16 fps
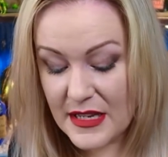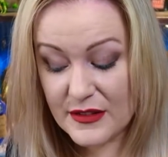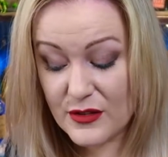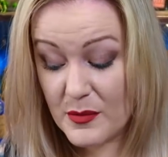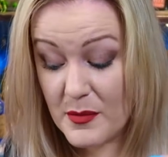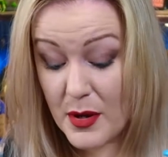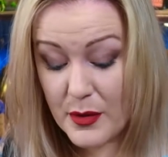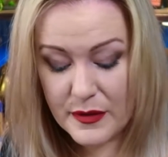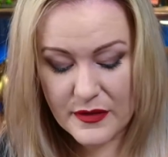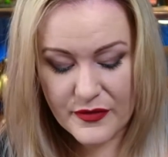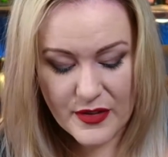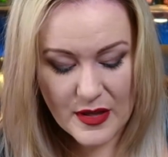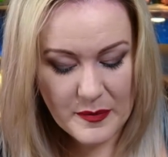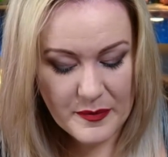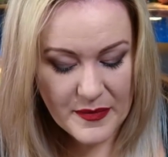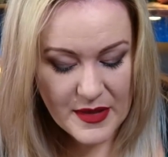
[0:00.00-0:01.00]
He's got most of
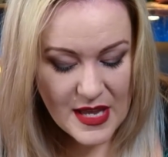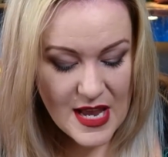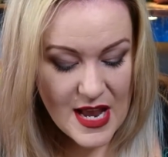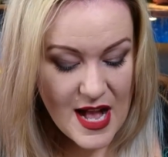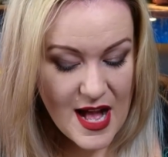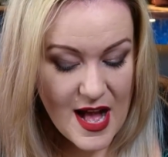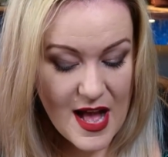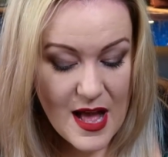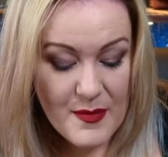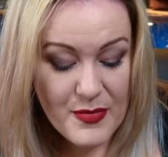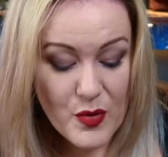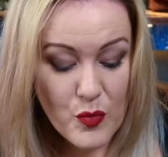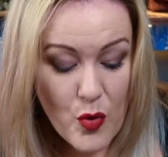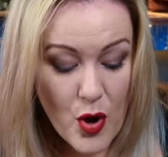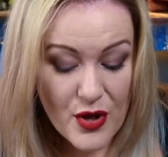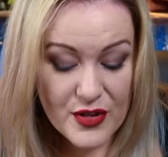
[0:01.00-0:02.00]
them.
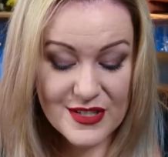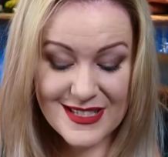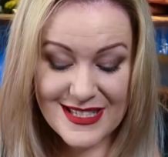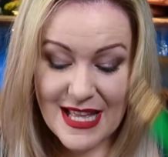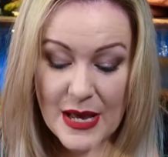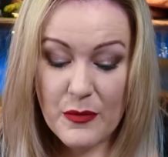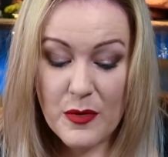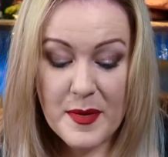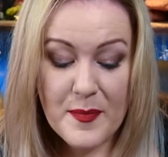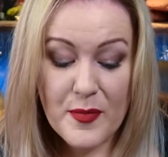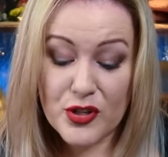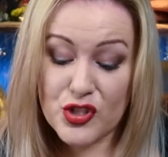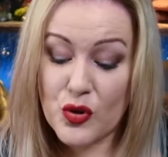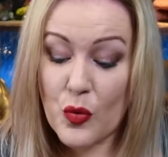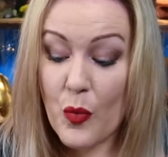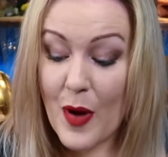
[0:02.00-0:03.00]
The wand then will be
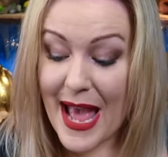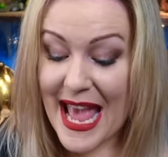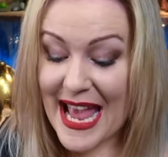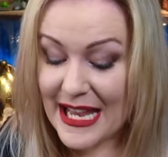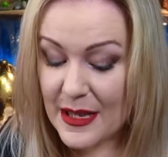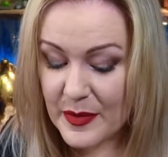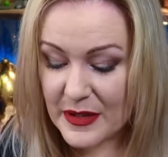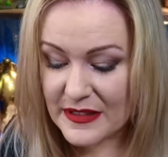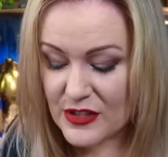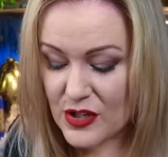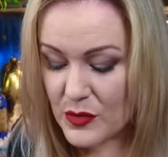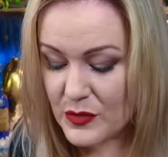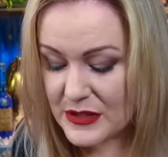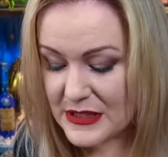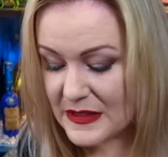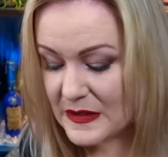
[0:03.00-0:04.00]
put away because I
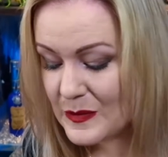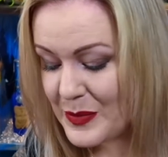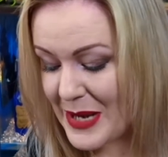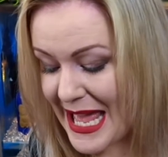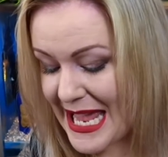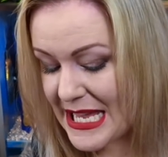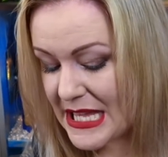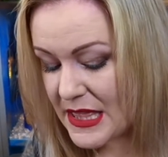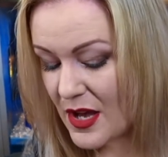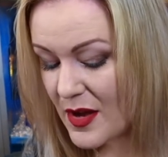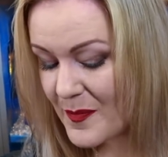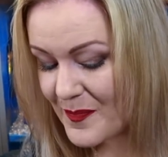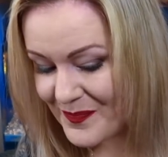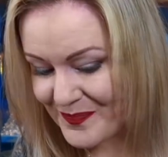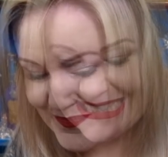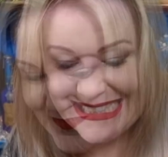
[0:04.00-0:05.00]
don't display
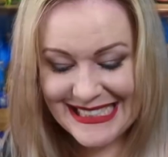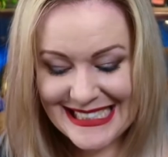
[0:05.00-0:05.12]
them.